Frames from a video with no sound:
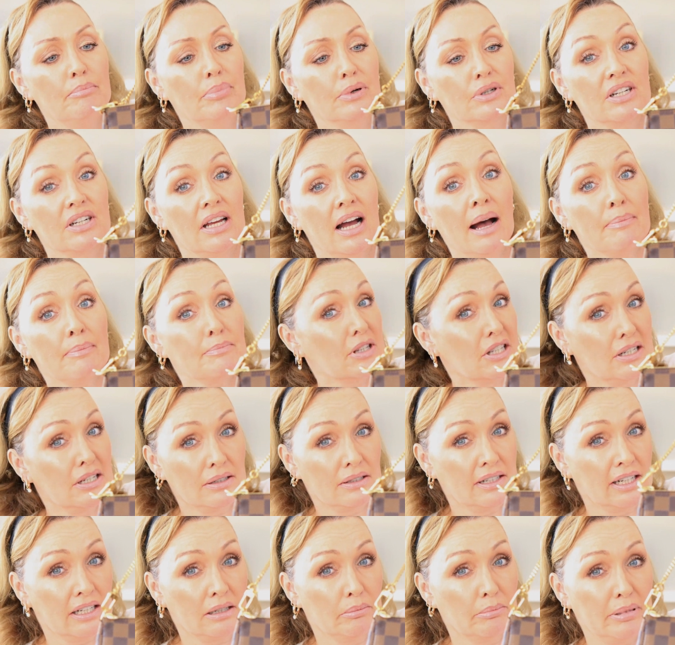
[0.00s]
but
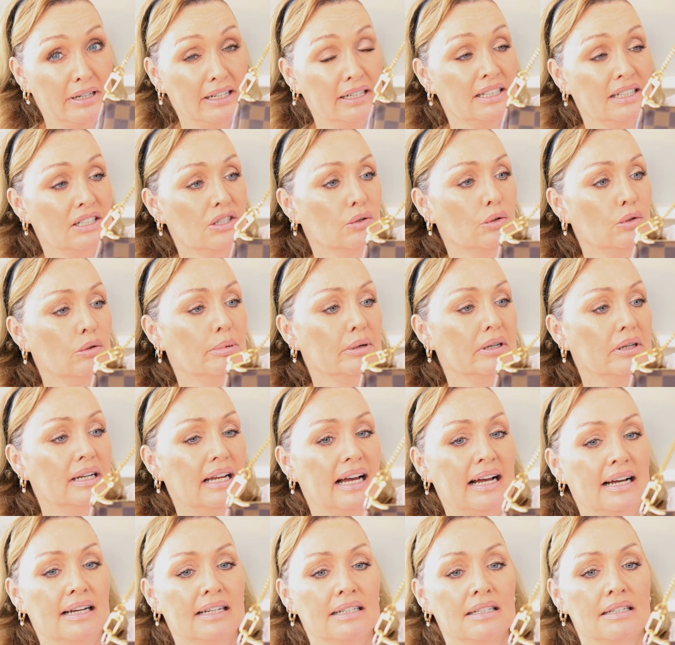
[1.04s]
absolutely completely doable,
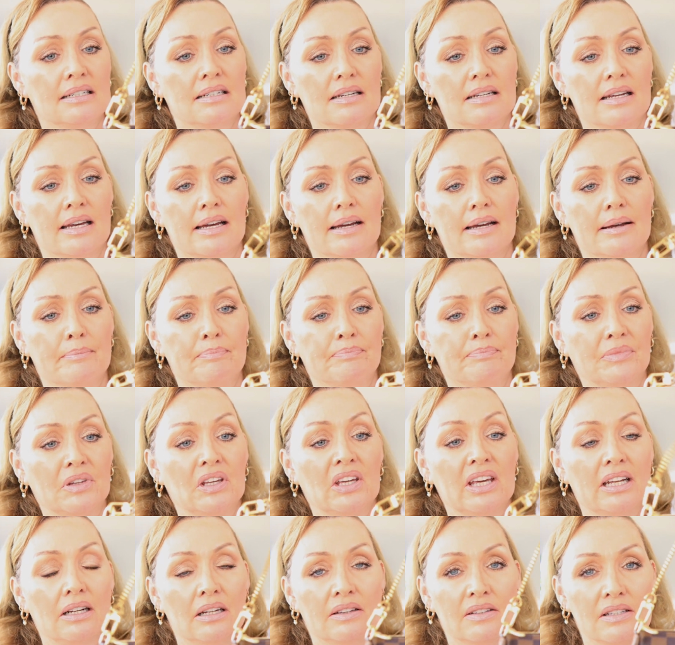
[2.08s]
and you
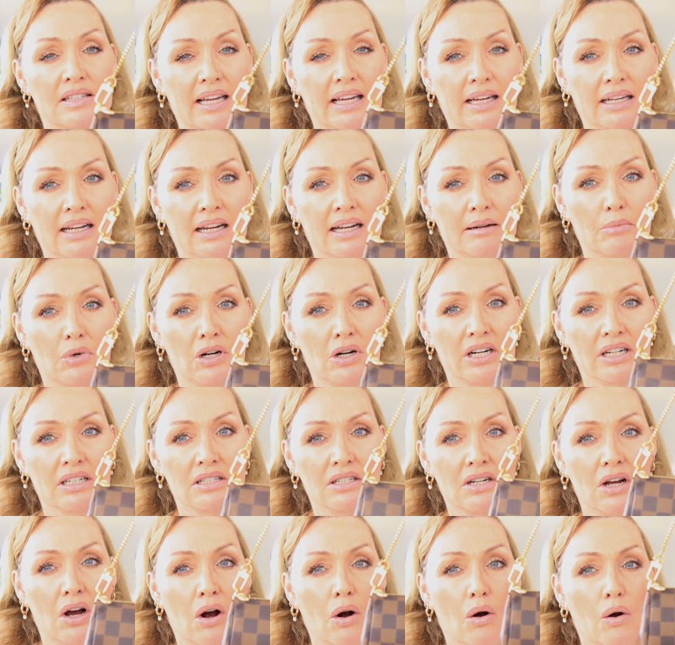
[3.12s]
can get it on the second-hand
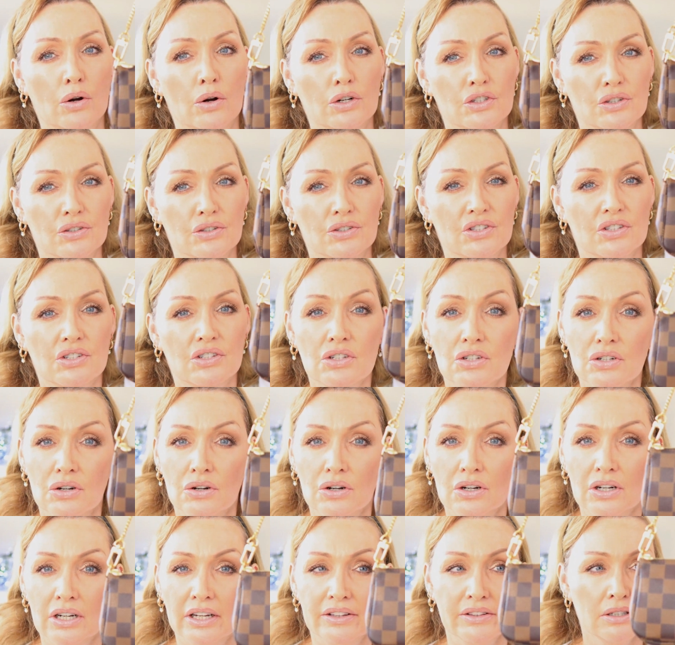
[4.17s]
market, or just
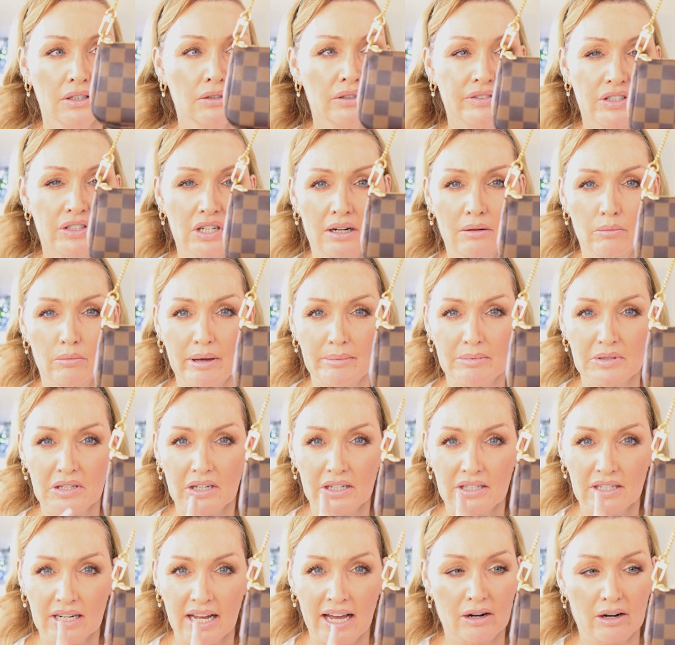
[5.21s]
stalk the Louis Vuitton
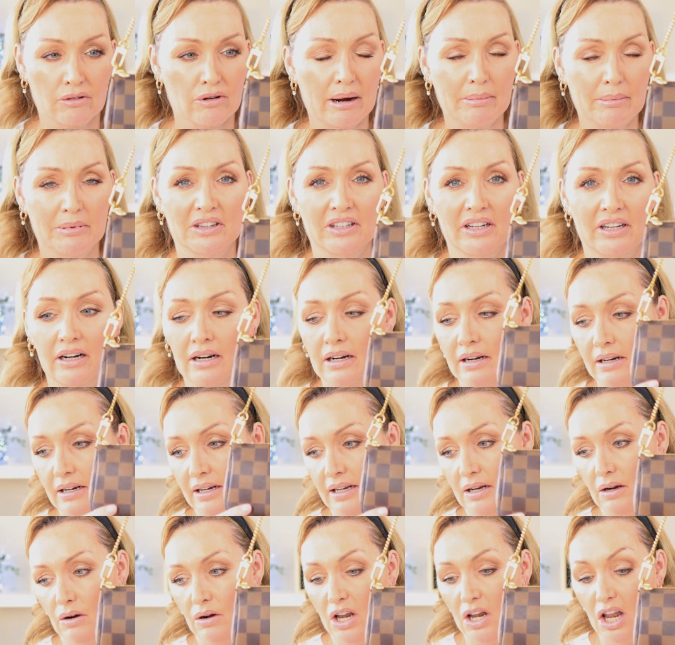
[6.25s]
website and grab it there.
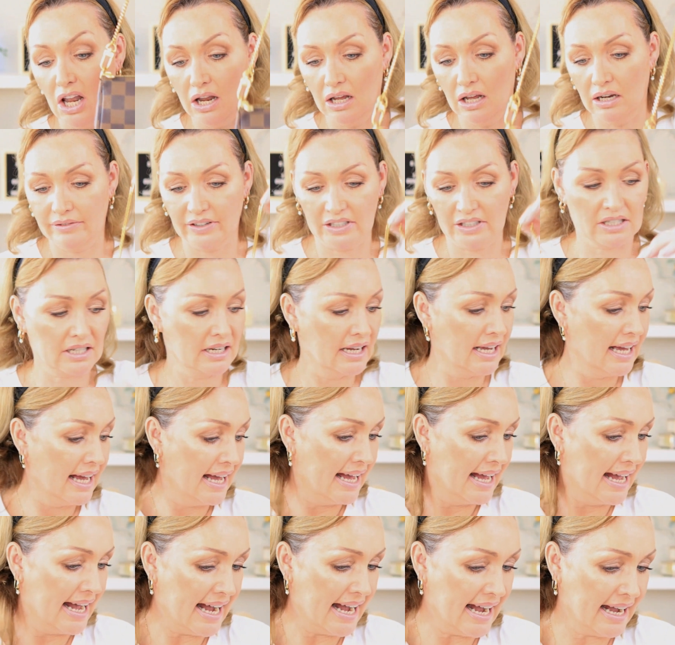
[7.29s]
Love it.
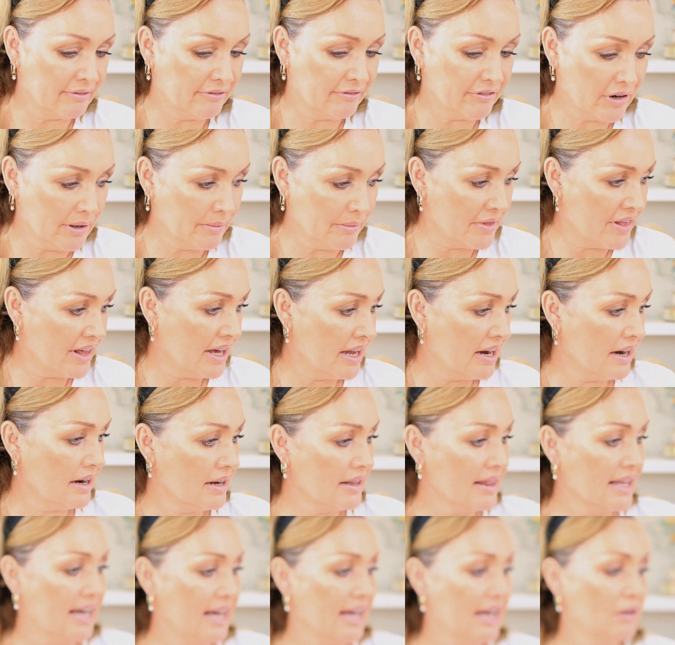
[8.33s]
And from
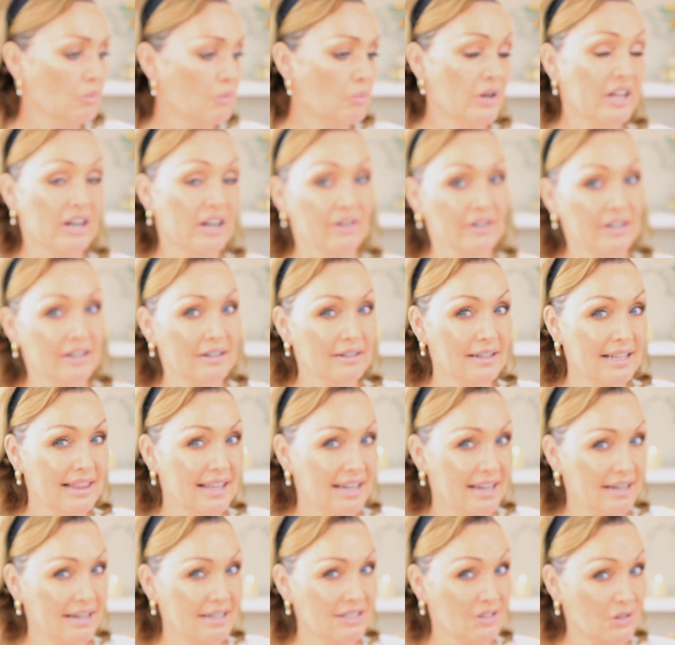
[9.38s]
there then, we are nearly
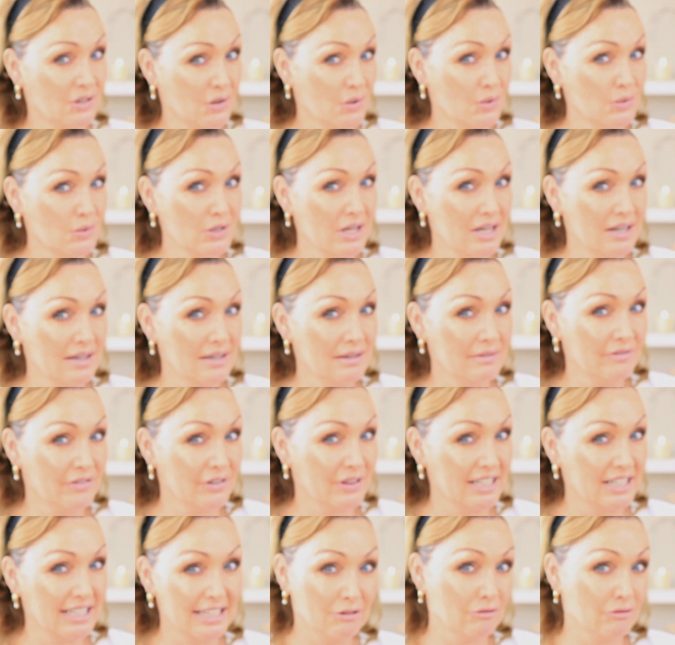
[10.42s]
there, so hold on
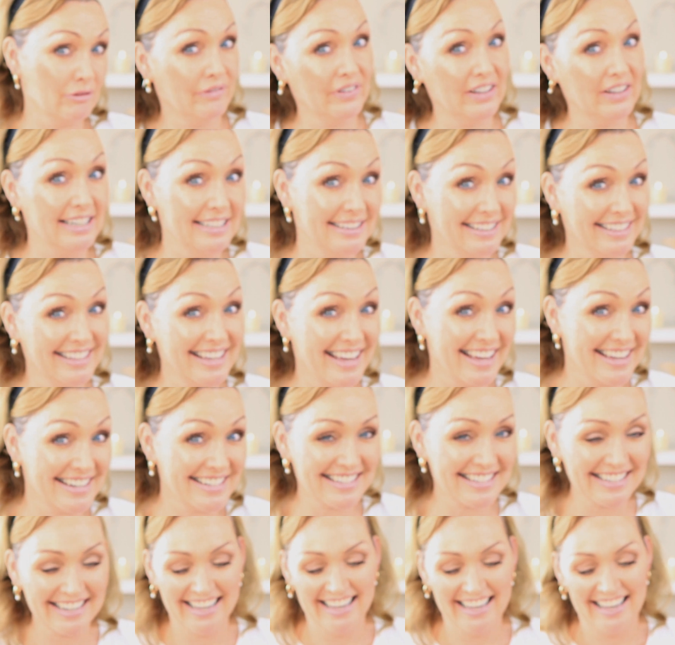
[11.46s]
for the little reveal at the
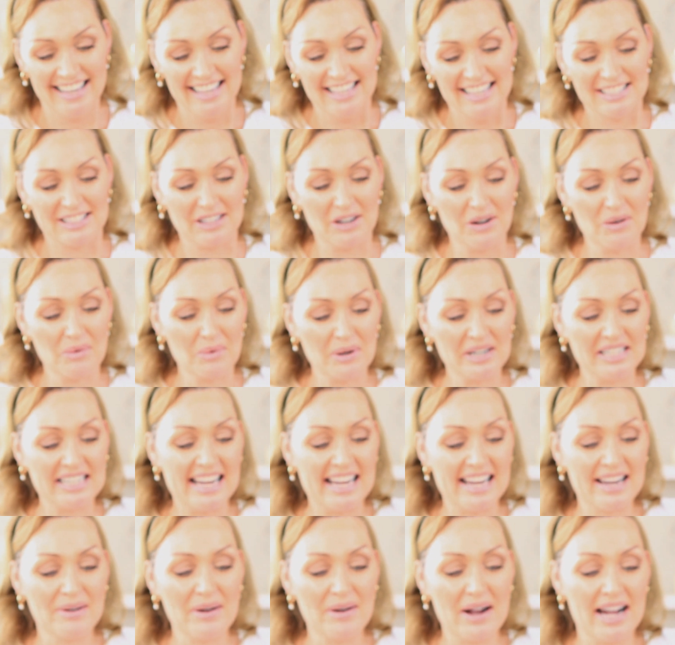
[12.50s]
end. So we
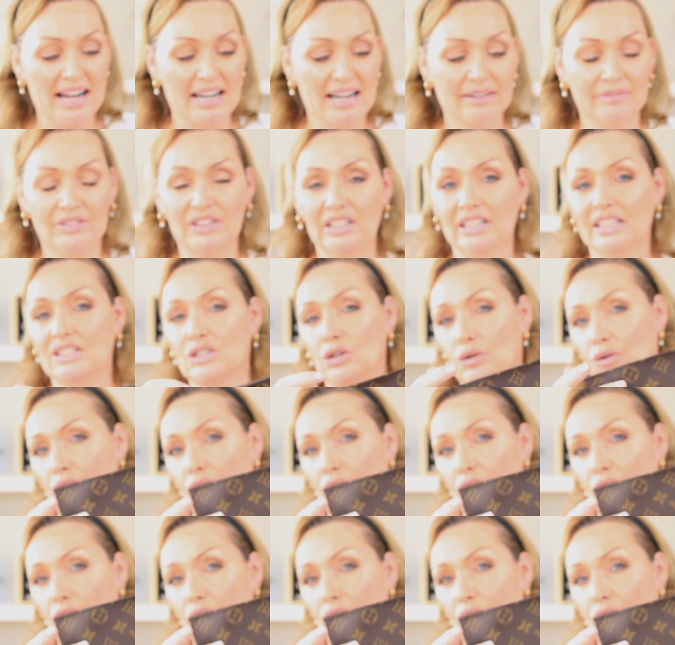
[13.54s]
now have the